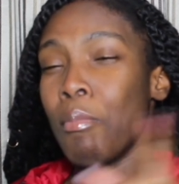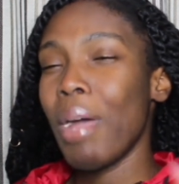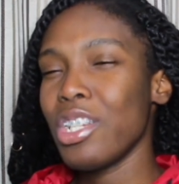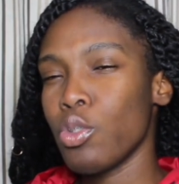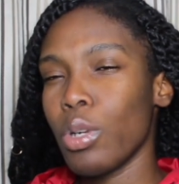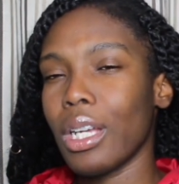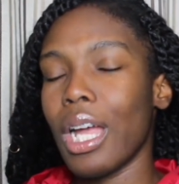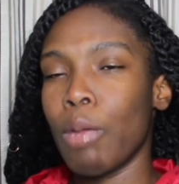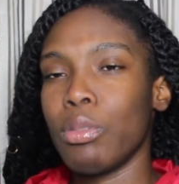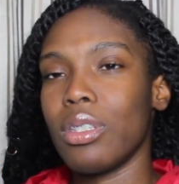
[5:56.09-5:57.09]
Imagine what could
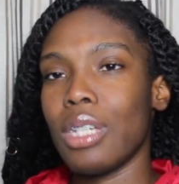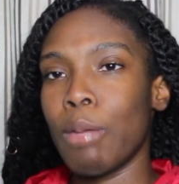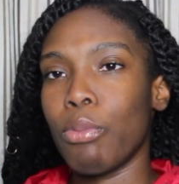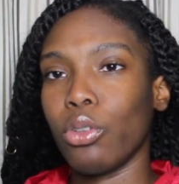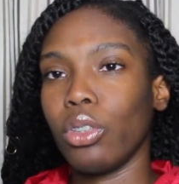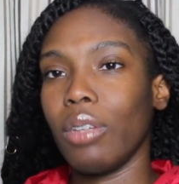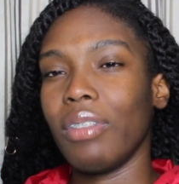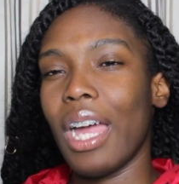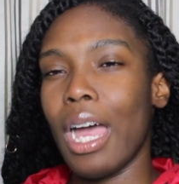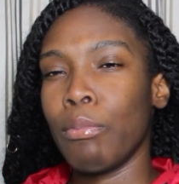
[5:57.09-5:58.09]
happen to that person if
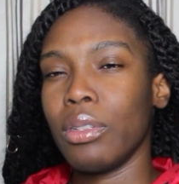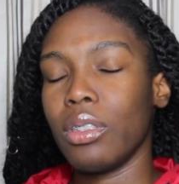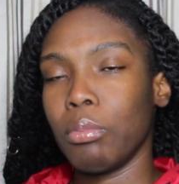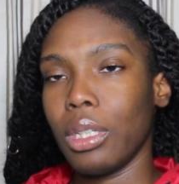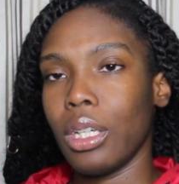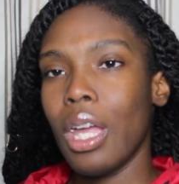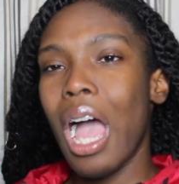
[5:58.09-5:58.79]
that happened to me.